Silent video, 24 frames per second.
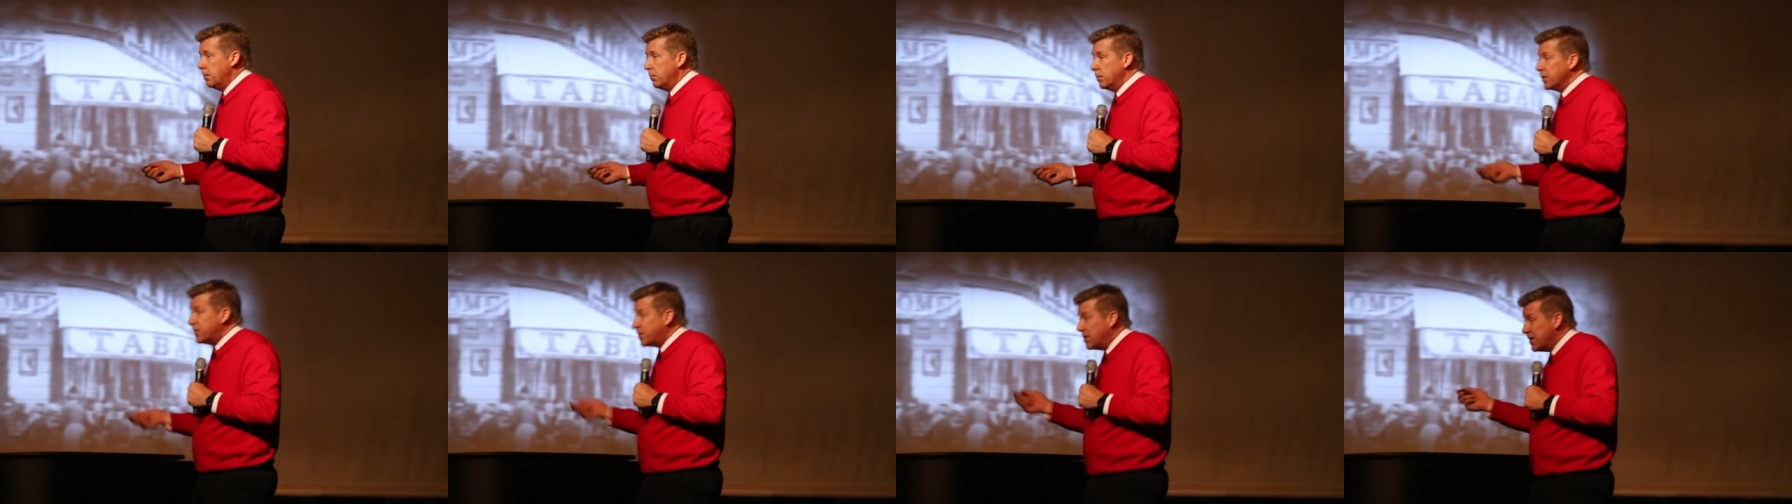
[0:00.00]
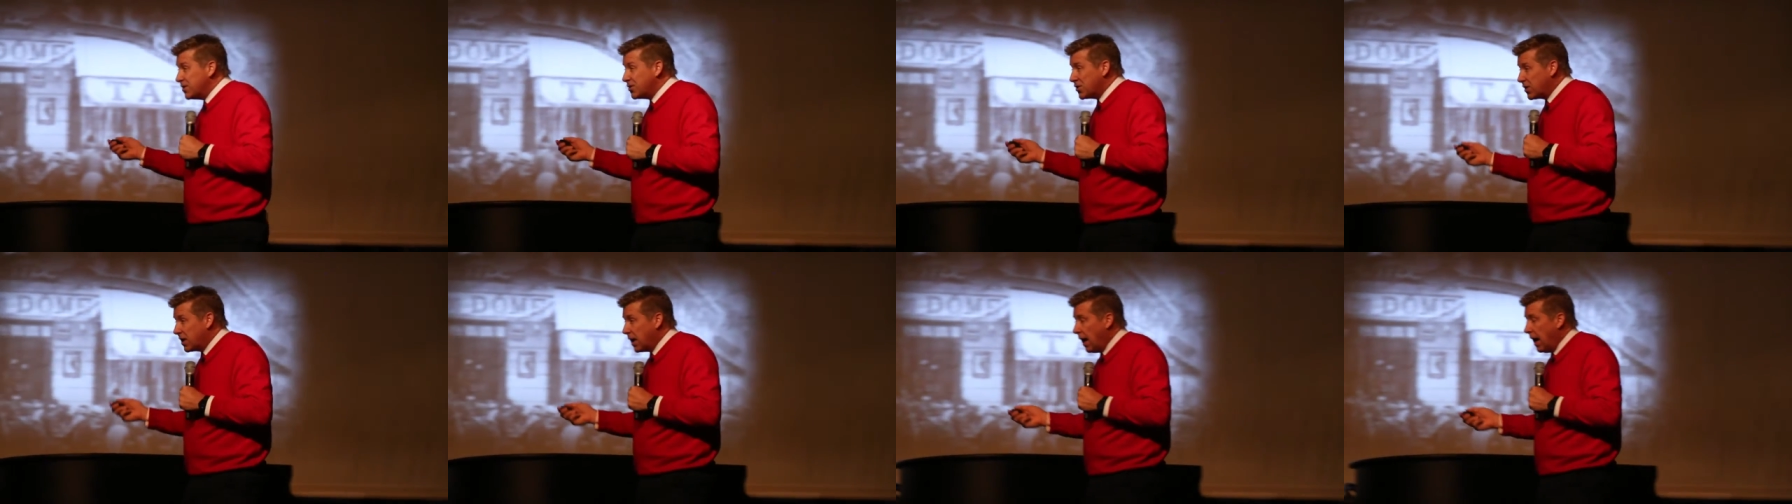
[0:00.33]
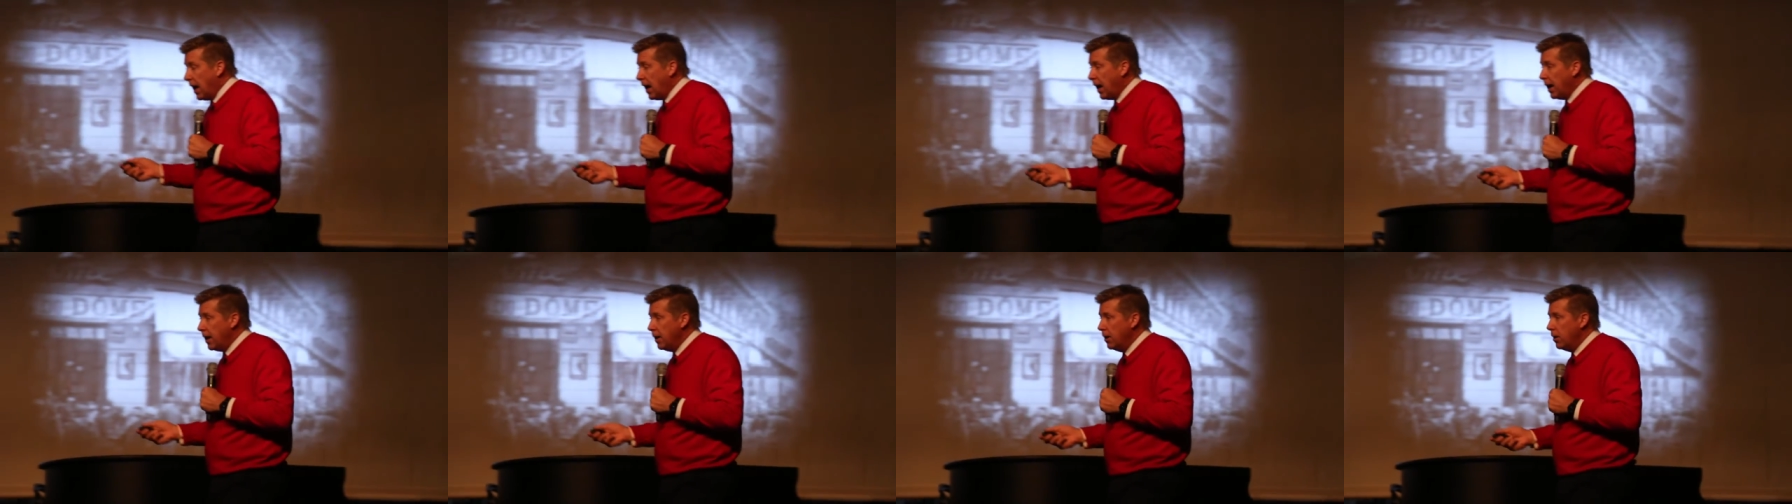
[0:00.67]
But this
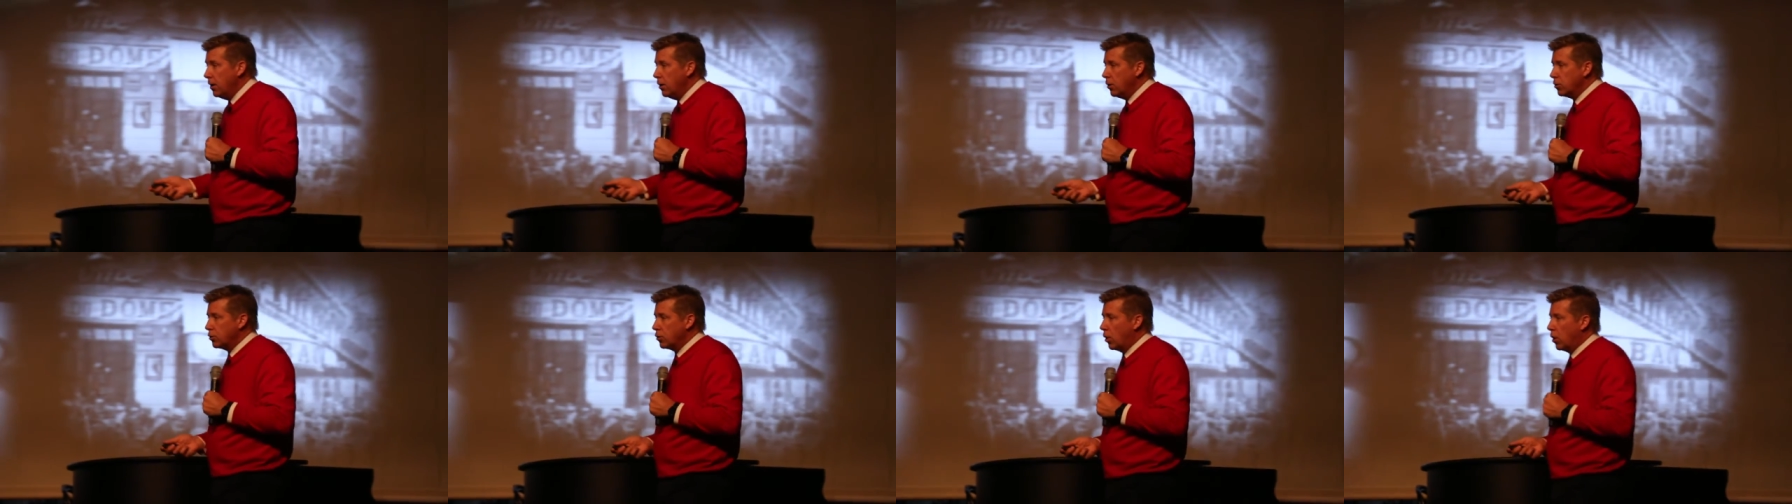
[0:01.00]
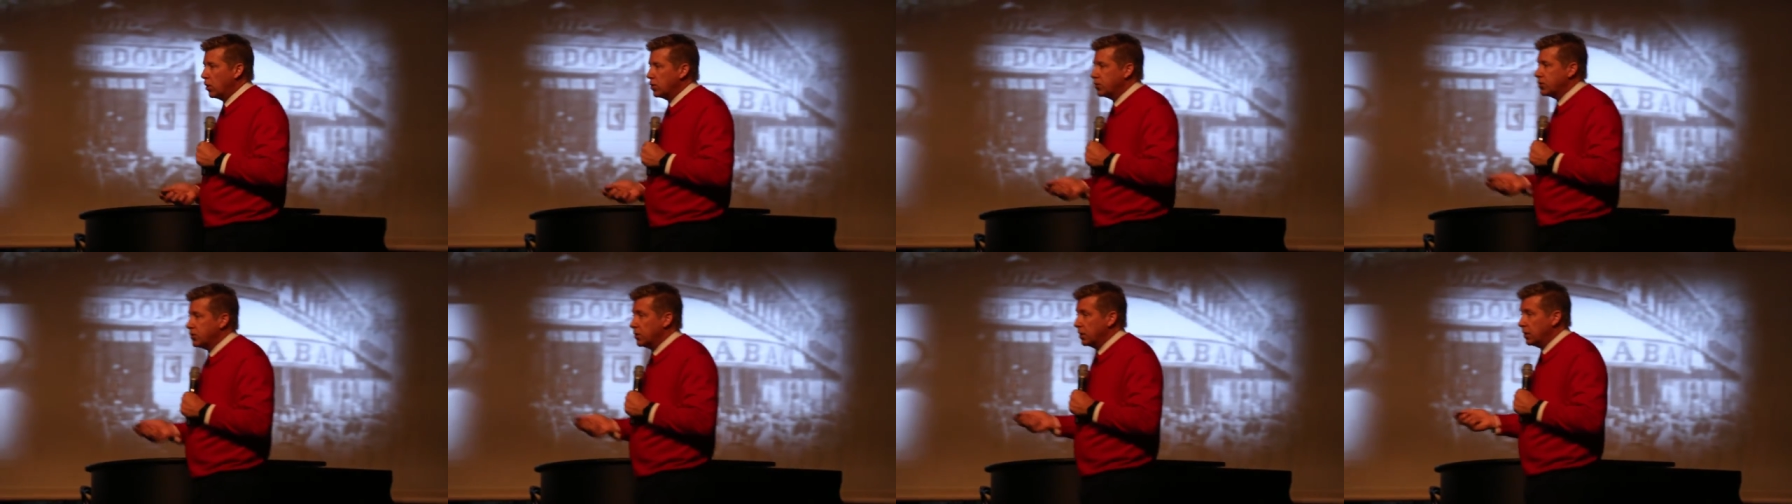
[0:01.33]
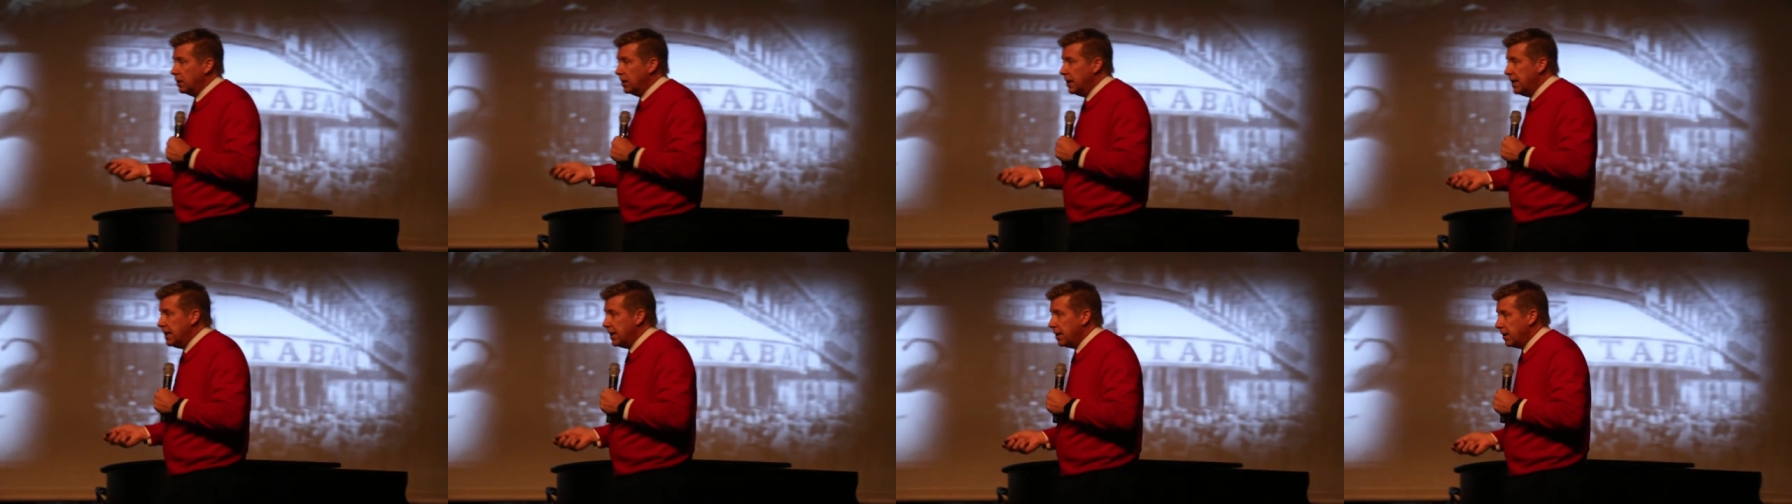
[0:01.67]
guy taught us to
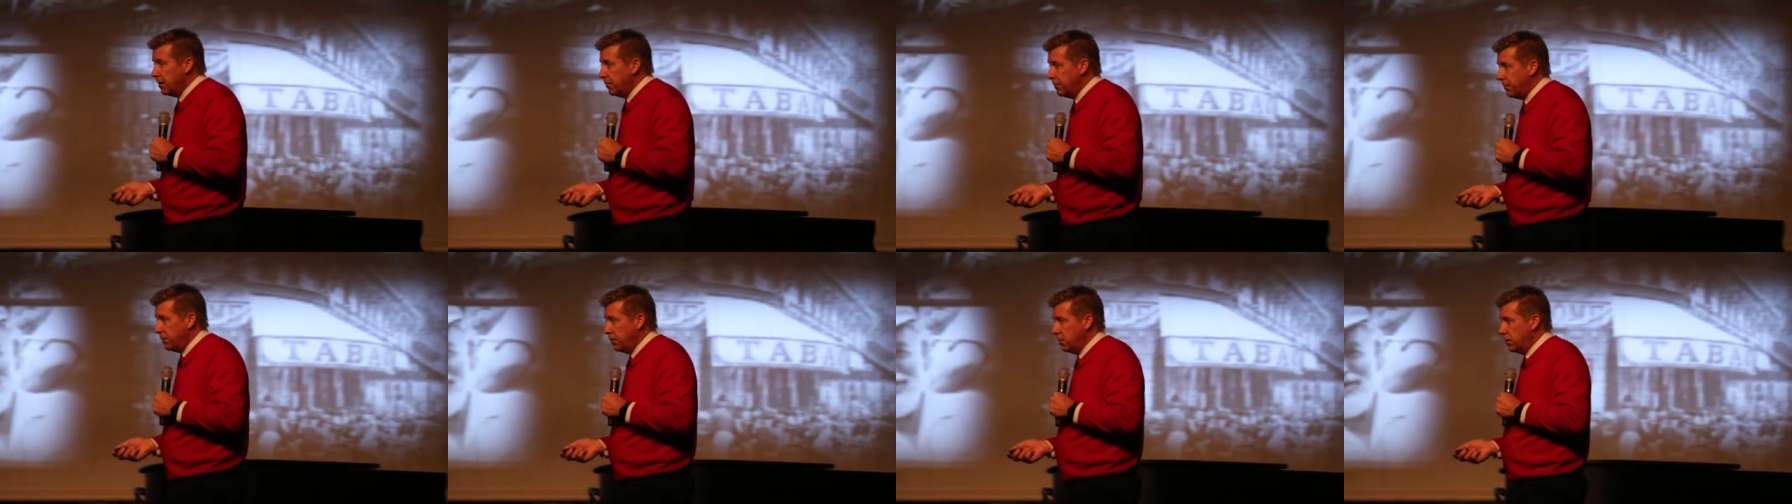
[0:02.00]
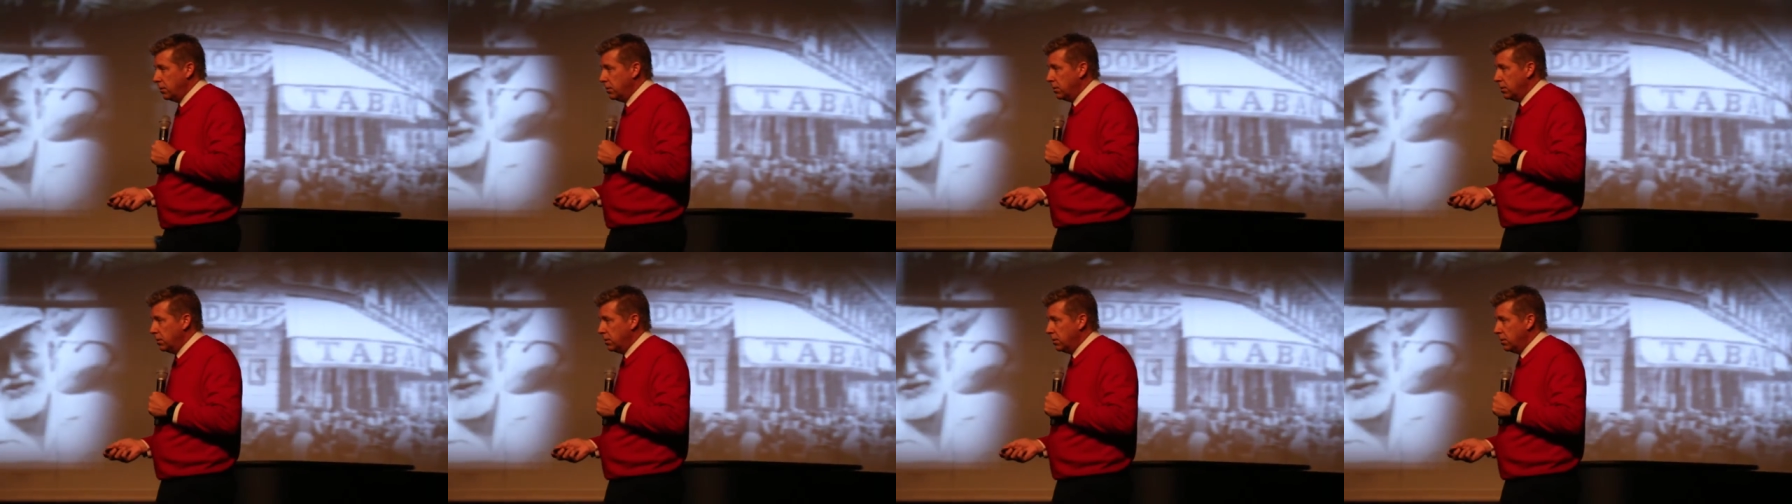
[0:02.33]
live,